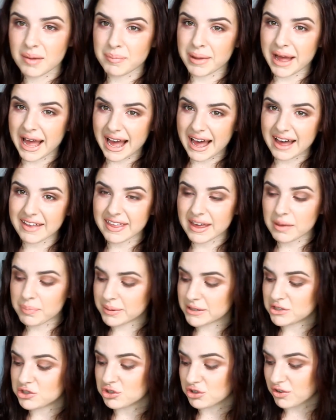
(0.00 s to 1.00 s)
but how they
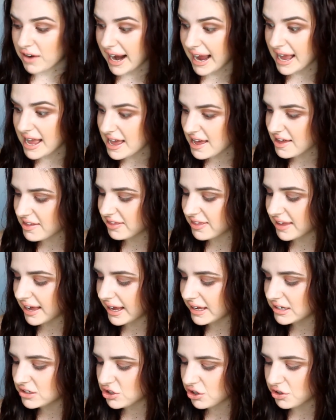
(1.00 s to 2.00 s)
portray
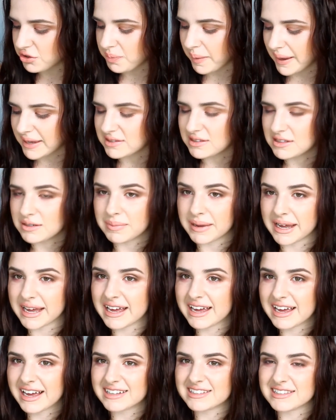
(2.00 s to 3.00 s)
the toothpaste to be,
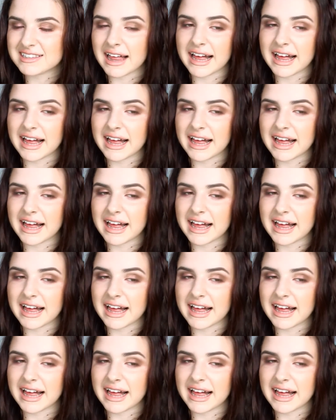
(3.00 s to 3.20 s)
it's